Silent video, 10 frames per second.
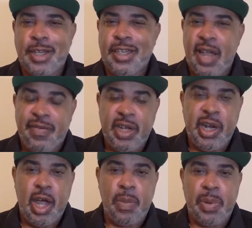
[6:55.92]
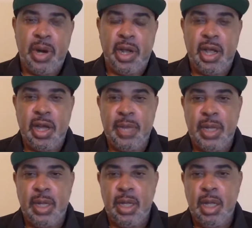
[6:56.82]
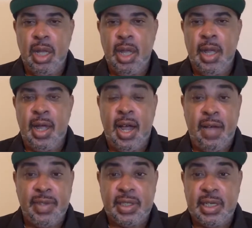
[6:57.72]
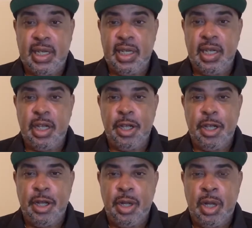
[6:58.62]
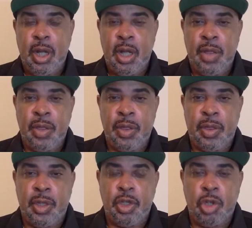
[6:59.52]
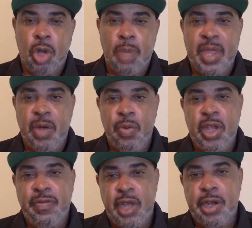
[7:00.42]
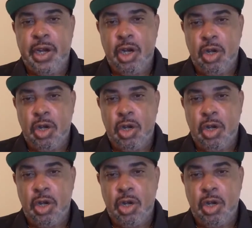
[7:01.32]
definitely going to help our economy. Obviously, the job that we've done here